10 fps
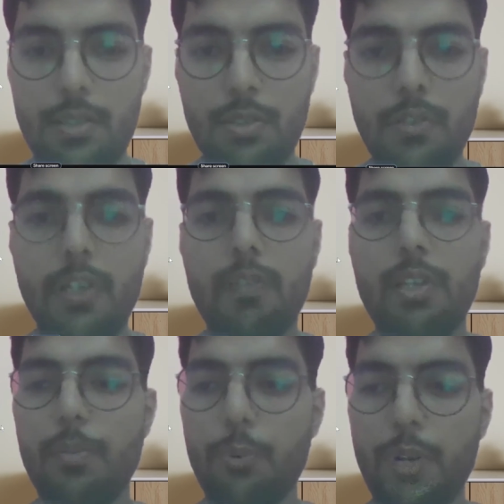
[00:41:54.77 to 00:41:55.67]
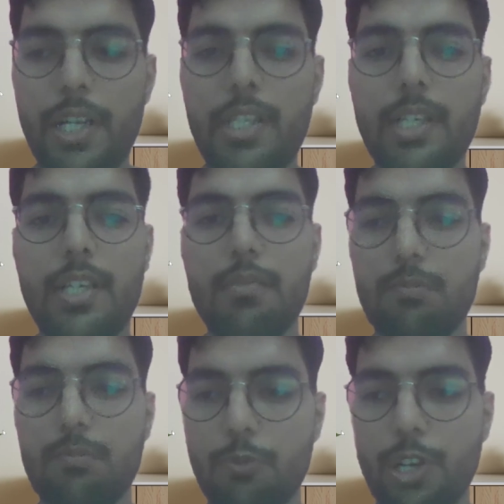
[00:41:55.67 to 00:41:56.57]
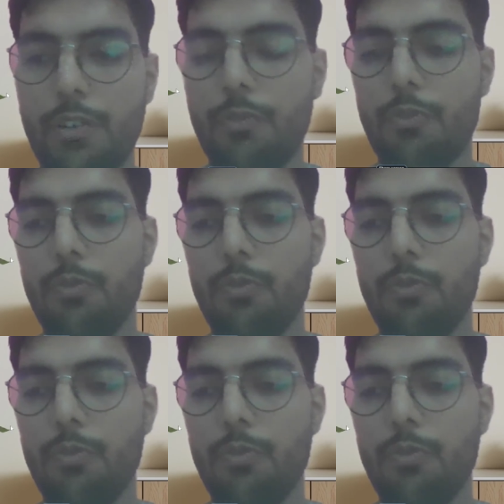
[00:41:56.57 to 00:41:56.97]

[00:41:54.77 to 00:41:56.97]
so it will provide the what